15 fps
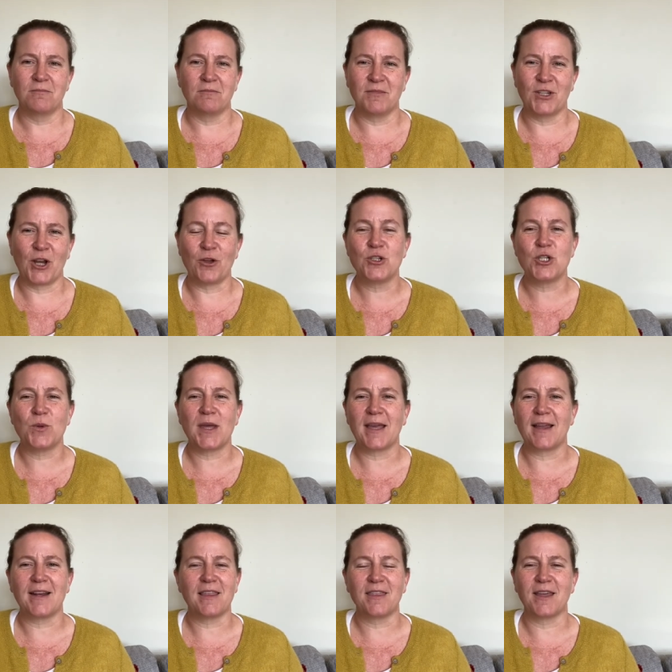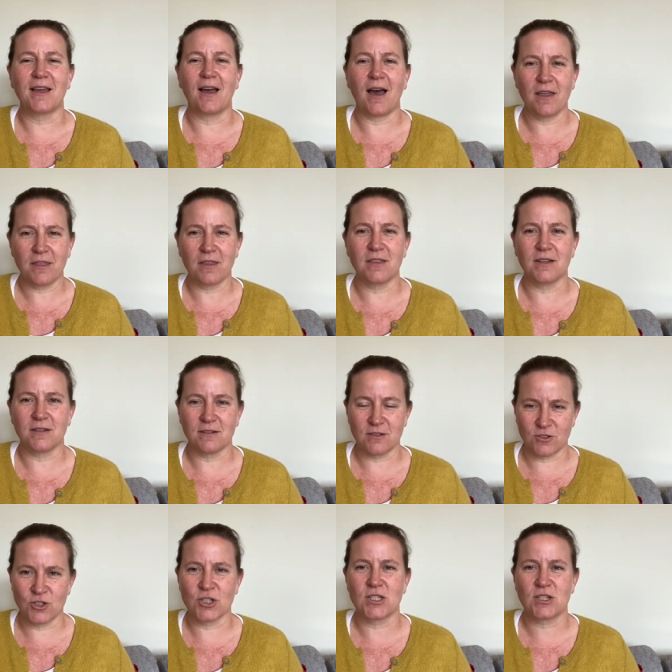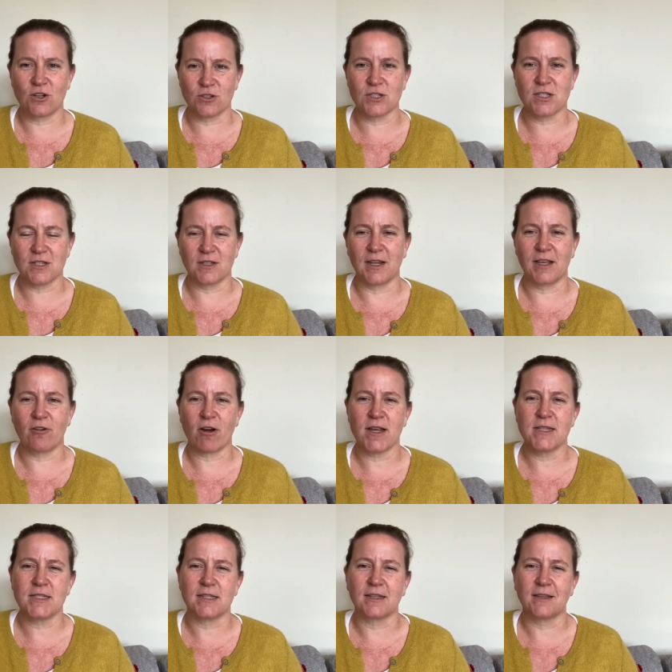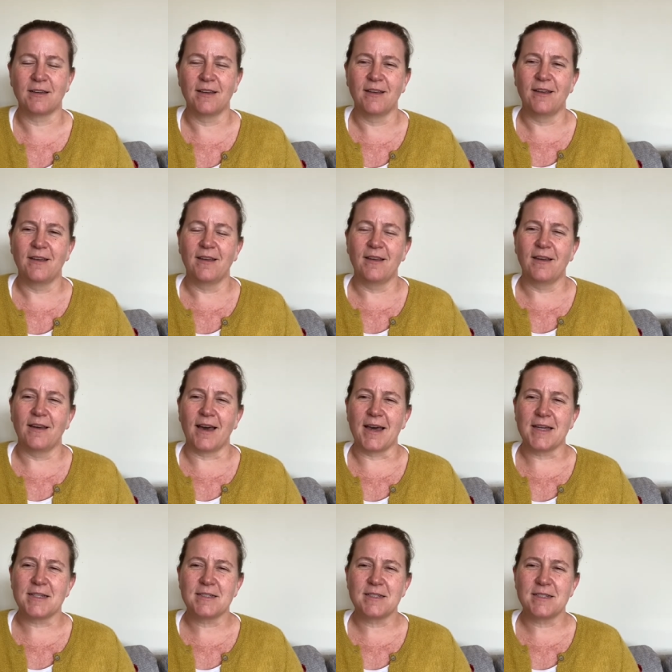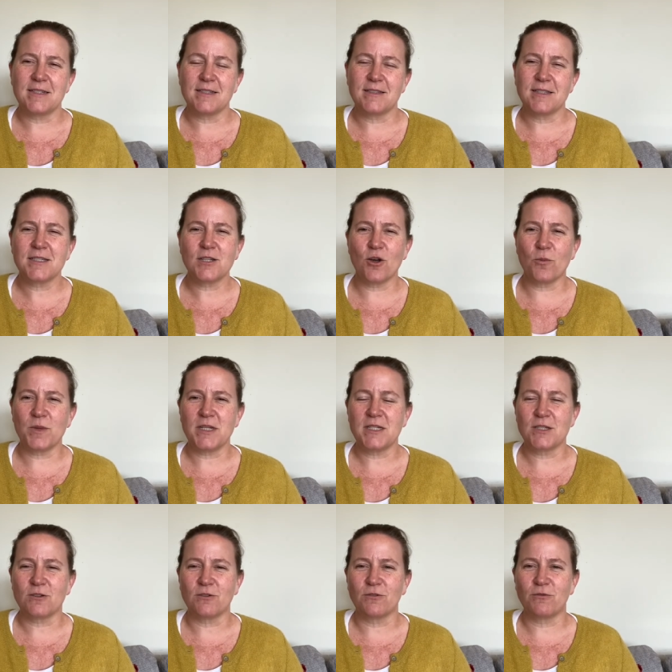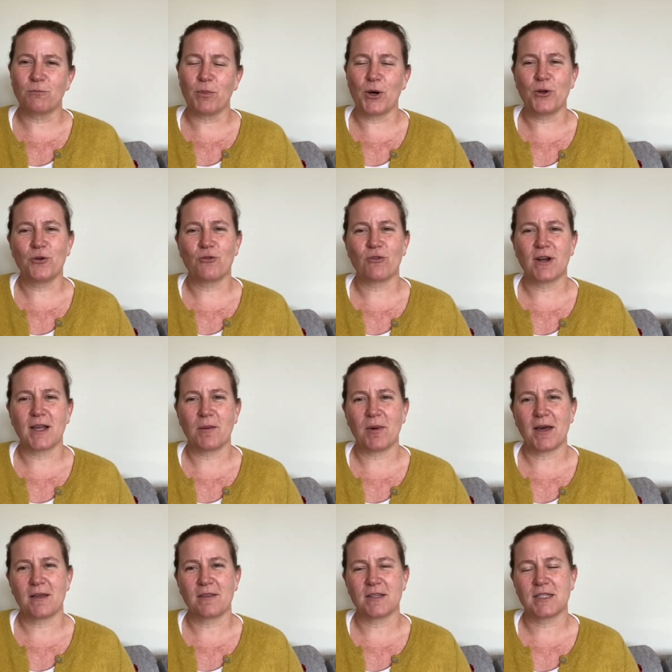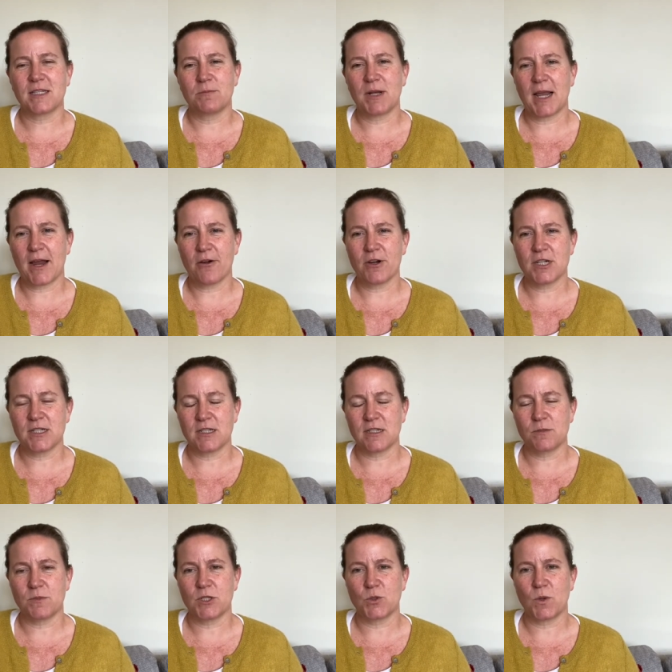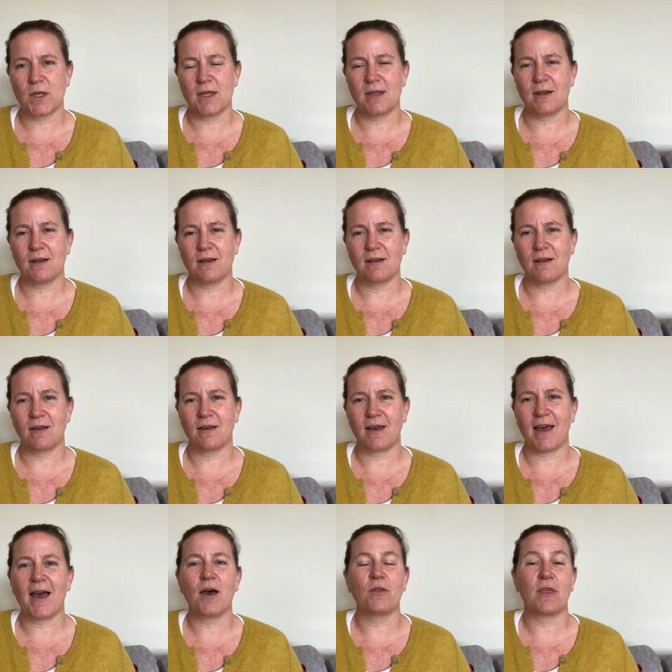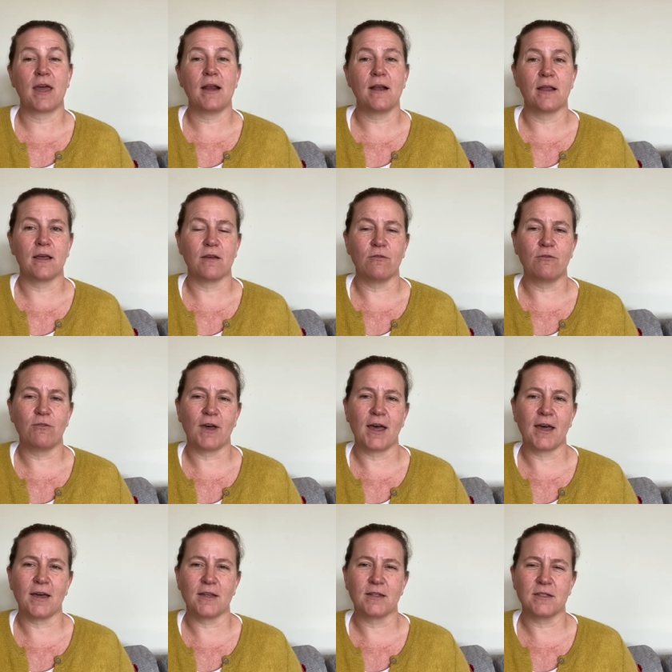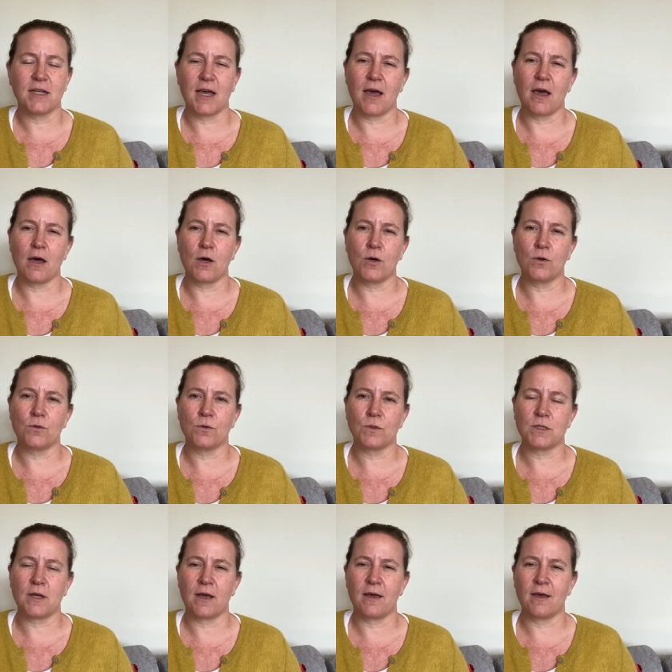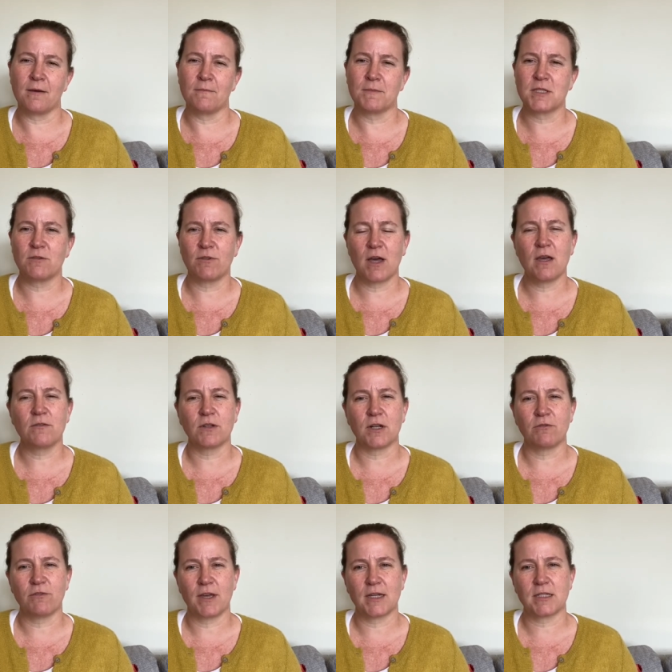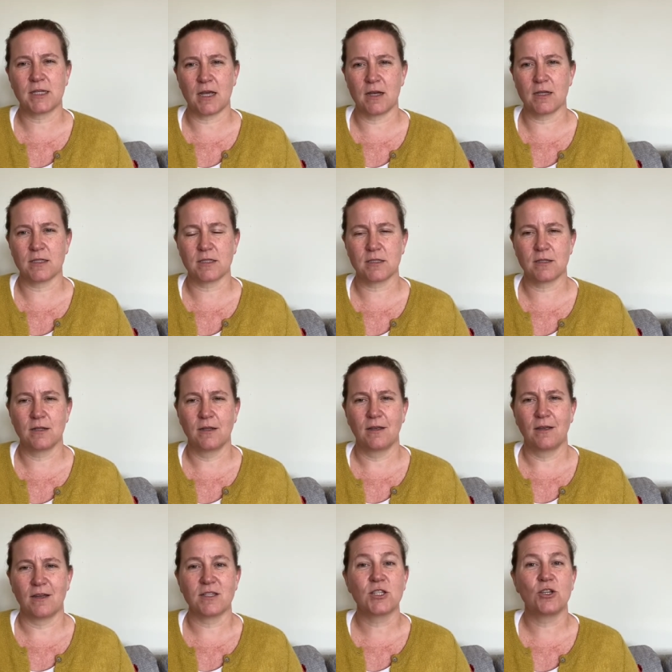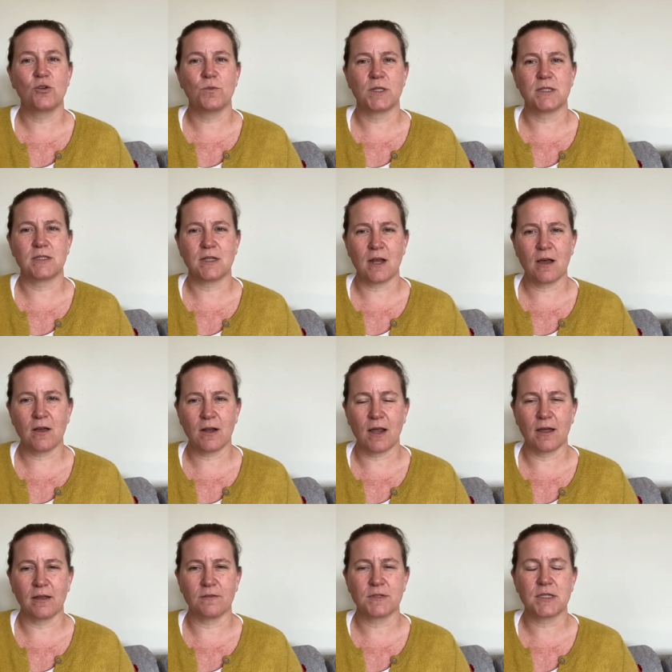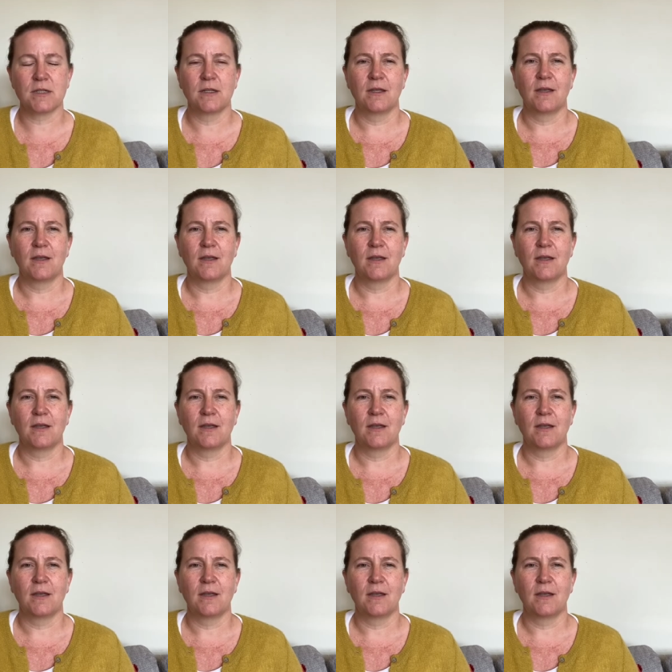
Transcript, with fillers: you know, doing anything other than just constantly grazing. And this got me sort of pondering about the similarities between how they live and how um, survival affects us as humans in our lives.